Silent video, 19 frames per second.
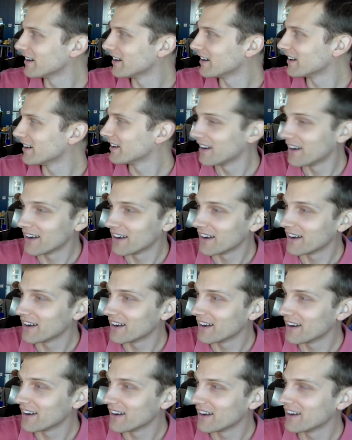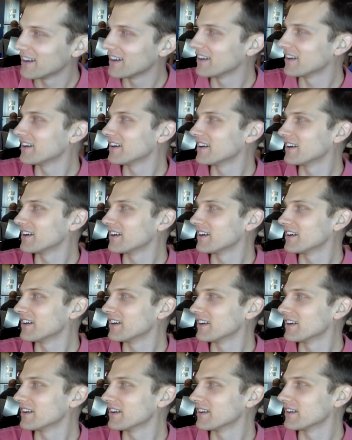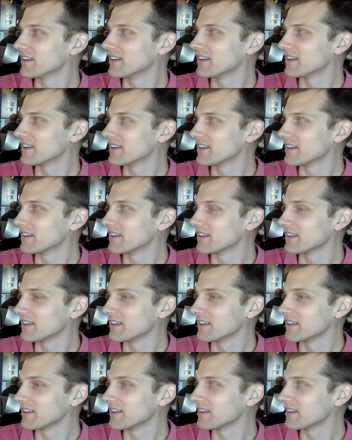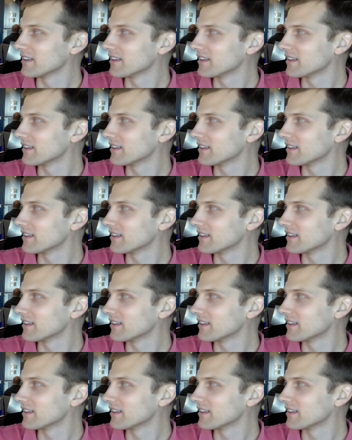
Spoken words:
(not speaking)